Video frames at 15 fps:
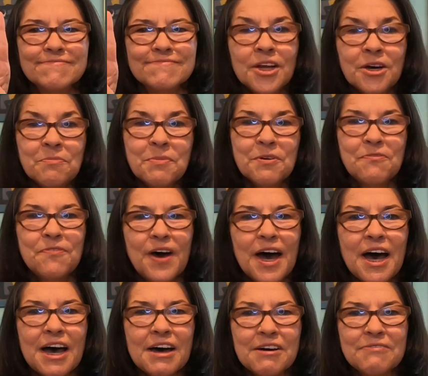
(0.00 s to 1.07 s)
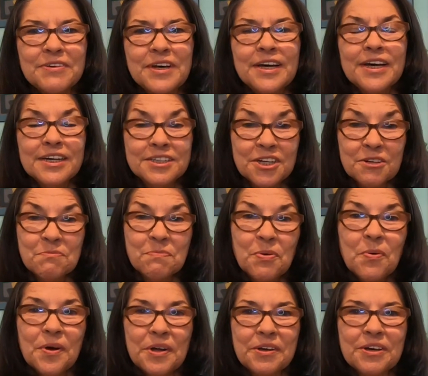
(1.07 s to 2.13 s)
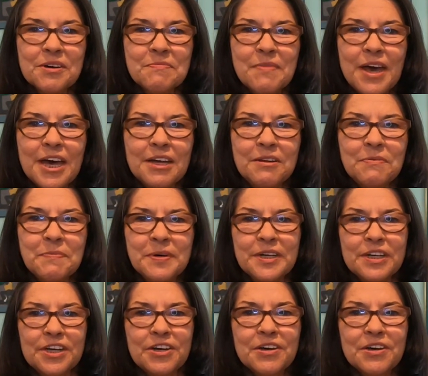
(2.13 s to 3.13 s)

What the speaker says: Number 5 is an important commandment.